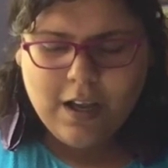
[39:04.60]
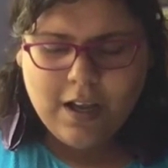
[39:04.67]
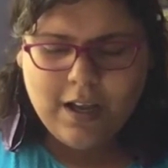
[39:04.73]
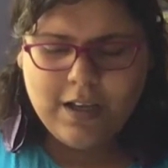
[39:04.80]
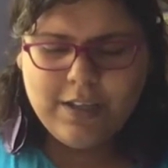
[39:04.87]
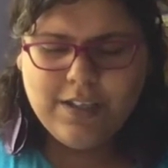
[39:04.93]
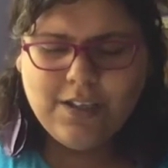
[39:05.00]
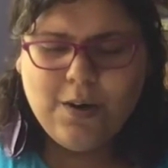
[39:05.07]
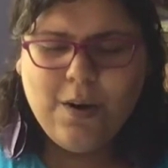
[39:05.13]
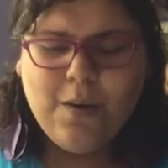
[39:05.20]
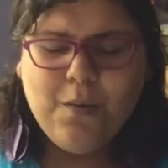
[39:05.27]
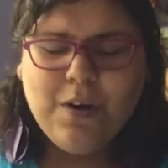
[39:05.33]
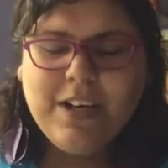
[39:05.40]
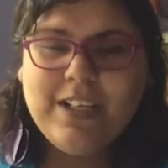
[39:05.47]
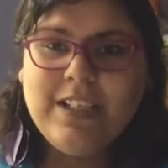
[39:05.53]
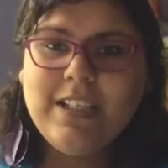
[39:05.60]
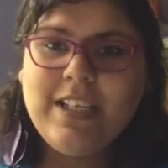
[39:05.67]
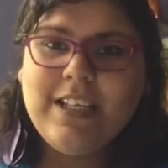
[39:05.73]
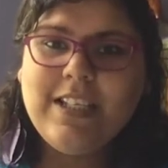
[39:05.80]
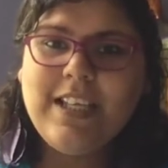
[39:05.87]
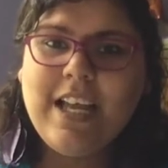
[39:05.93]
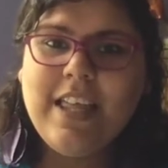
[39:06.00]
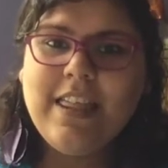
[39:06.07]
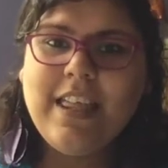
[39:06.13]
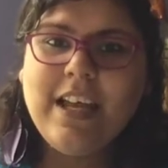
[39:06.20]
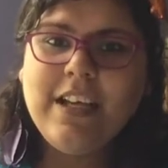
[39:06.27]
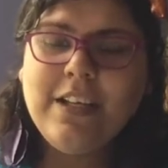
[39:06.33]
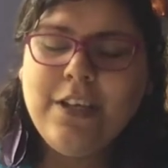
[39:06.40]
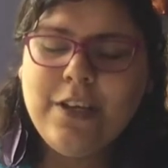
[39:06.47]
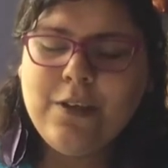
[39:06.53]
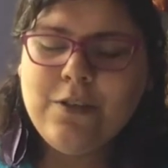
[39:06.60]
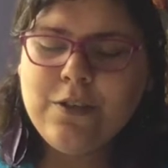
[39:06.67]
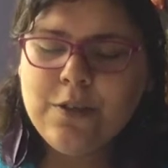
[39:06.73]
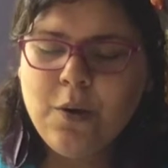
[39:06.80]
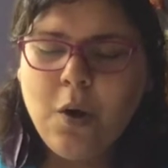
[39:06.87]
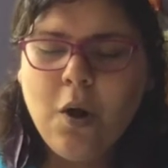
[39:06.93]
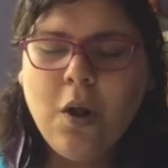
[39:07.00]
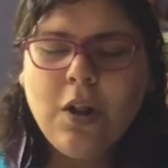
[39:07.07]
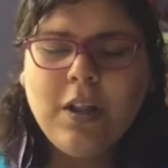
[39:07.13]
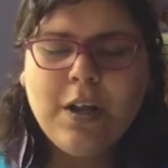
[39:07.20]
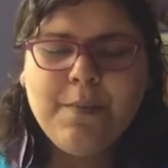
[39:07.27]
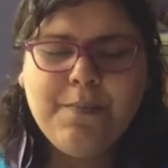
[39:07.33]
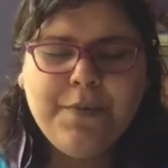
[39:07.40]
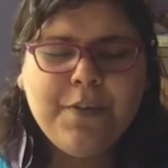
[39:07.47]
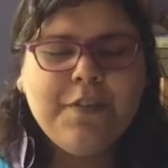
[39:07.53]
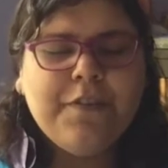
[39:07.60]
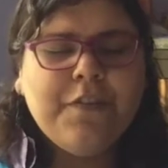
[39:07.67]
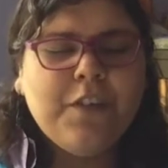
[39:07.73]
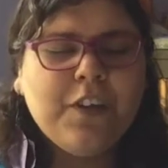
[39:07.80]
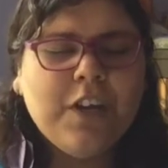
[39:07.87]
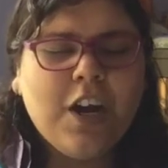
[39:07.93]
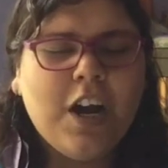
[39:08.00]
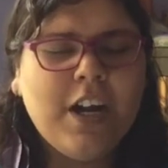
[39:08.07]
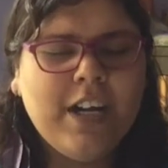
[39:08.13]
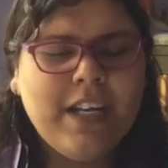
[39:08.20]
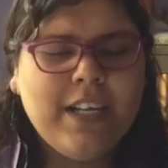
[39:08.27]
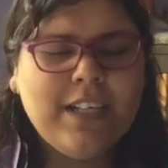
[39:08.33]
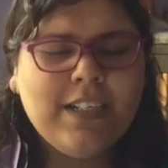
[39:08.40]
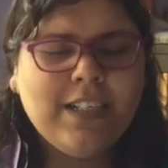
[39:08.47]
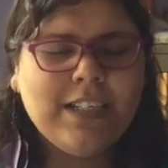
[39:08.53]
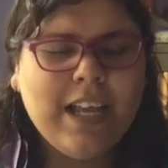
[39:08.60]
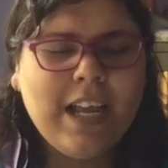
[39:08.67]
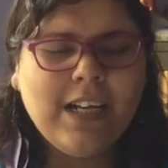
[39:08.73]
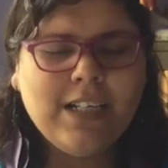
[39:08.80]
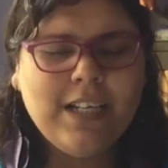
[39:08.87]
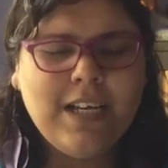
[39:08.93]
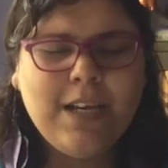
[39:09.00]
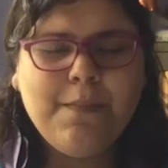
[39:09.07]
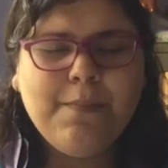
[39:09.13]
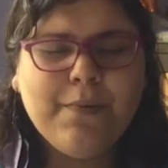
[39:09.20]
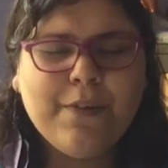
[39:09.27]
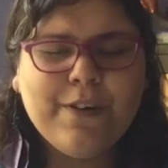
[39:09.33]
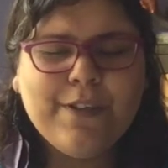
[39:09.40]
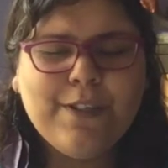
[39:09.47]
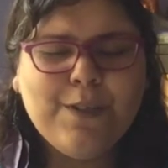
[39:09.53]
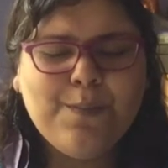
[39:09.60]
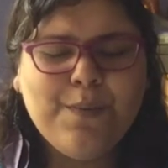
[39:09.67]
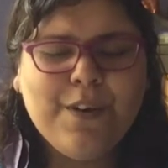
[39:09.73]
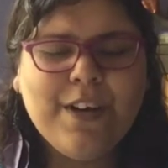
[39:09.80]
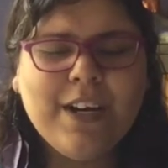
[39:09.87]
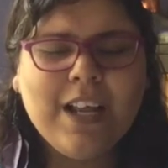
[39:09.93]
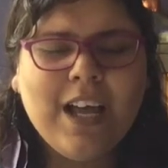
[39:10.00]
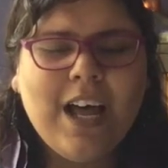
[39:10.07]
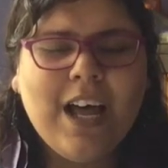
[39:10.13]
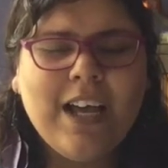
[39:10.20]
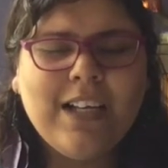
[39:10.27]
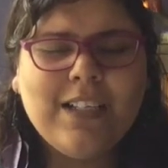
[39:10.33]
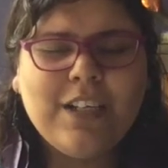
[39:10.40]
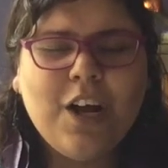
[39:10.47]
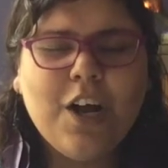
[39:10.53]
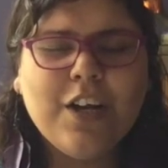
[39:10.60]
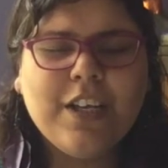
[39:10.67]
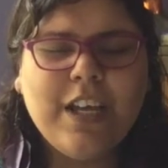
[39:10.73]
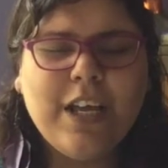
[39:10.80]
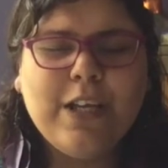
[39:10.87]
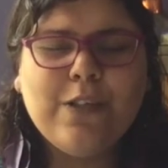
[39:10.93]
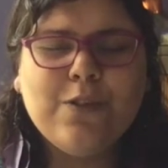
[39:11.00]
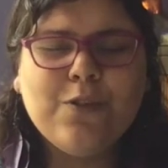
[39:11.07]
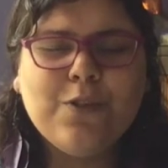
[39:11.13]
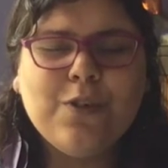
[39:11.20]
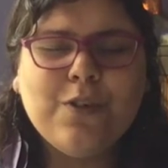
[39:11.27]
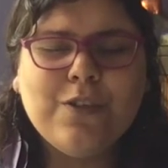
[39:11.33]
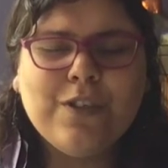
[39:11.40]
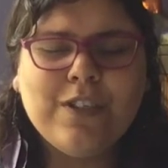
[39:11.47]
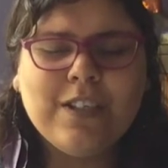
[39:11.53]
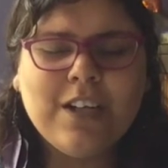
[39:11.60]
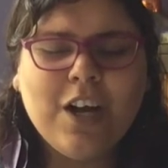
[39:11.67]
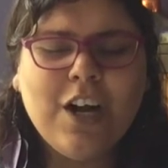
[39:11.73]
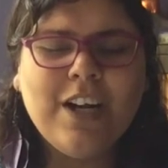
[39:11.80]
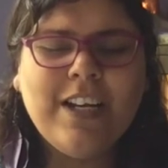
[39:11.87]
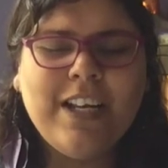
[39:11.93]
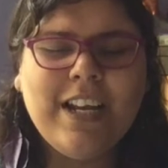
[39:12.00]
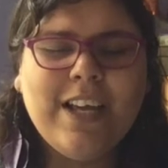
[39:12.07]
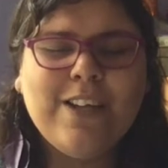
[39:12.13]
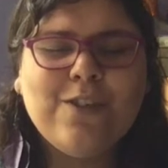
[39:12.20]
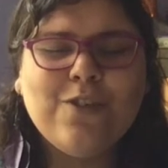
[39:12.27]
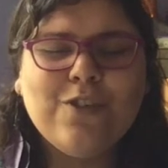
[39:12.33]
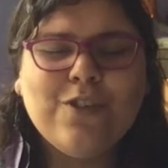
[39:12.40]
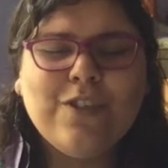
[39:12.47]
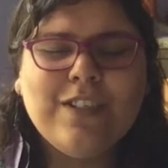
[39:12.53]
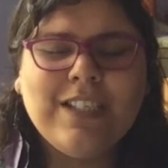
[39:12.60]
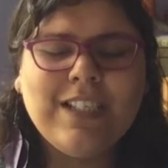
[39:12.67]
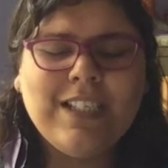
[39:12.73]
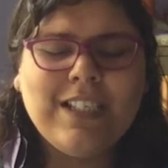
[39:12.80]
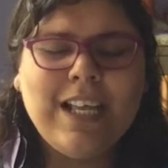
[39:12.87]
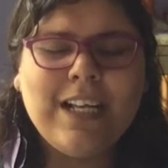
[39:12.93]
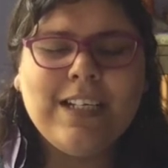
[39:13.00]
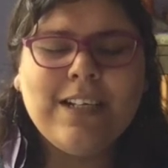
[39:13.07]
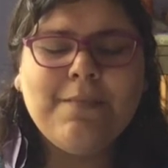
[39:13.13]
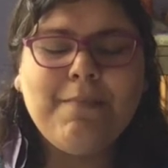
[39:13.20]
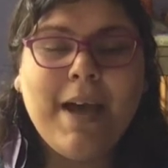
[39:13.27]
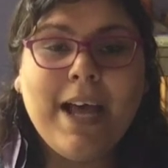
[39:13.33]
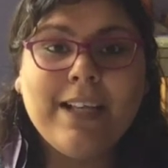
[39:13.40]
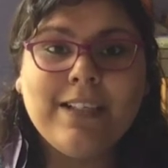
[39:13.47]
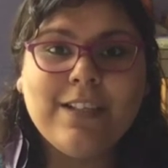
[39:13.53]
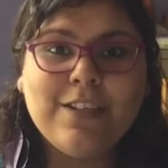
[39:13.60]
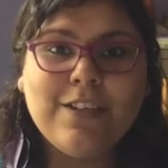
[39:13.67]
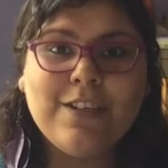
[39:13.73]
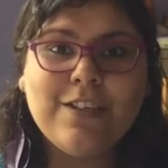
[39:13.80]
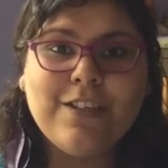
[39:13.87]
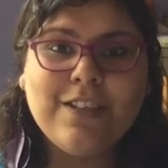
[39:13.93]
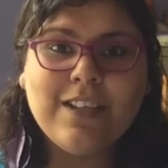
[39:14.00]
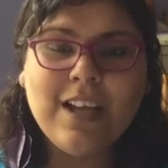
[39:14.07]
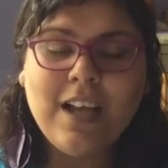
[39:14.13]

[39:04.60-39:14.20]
So I wanted to say thank you to all our beautiful guardians, gatekeepers, spirit guides, archangels, guardian angels, ascended masters,